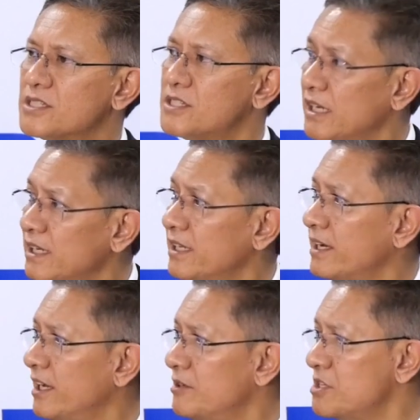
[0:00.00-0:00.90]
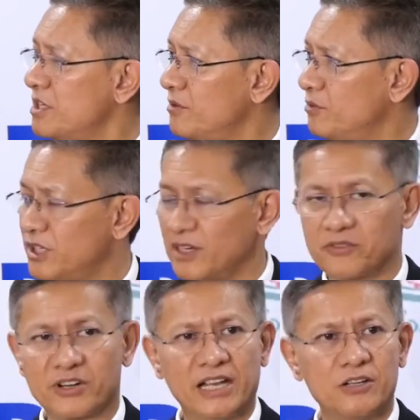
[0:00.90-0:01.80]
Still there, you see, we
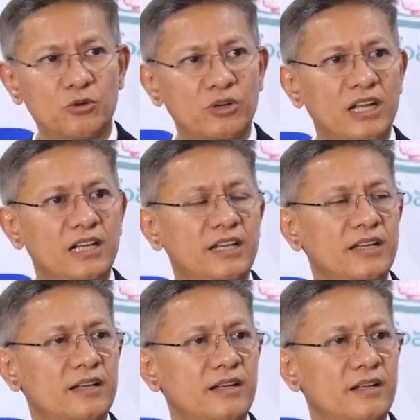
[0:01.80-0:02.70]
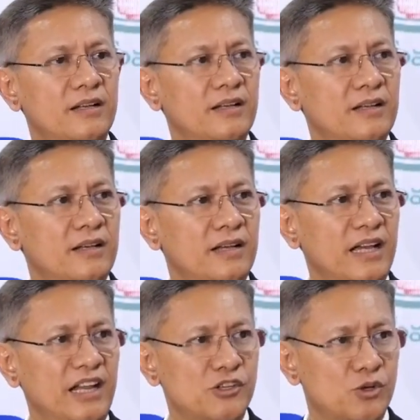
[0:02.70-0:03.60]
have tried to really
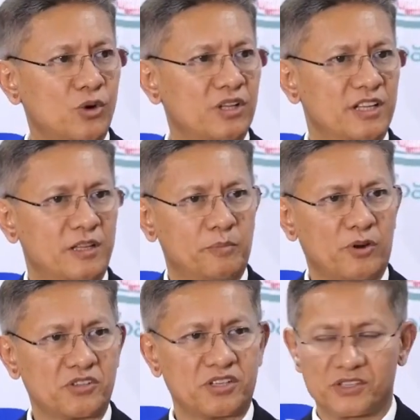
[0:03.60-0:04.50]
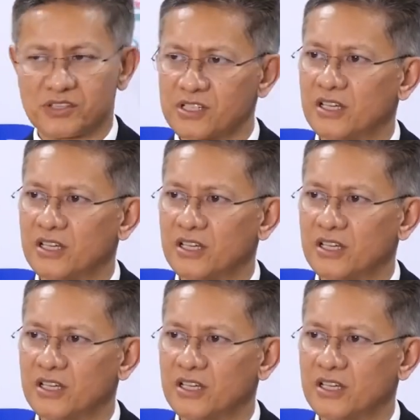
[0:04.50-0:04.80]
ensure that the processes